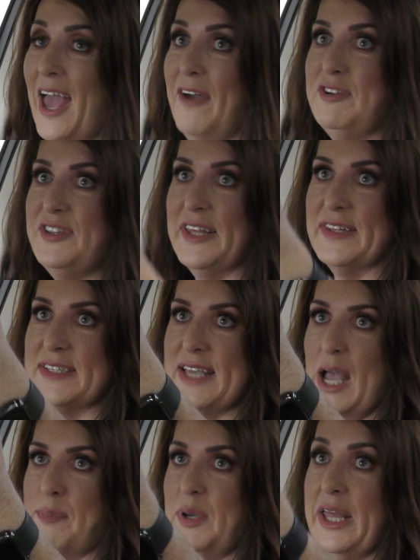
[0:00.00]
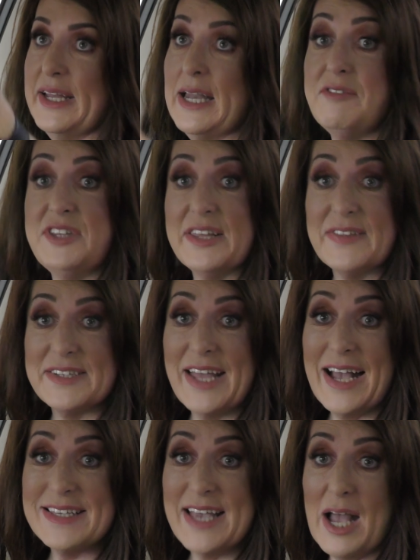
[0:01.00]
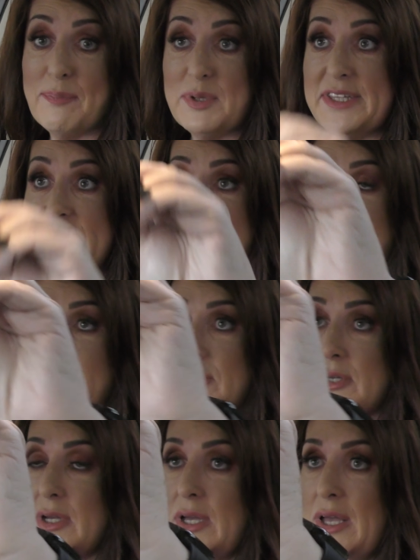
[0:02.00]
everything that's happening and everything that has happened this year.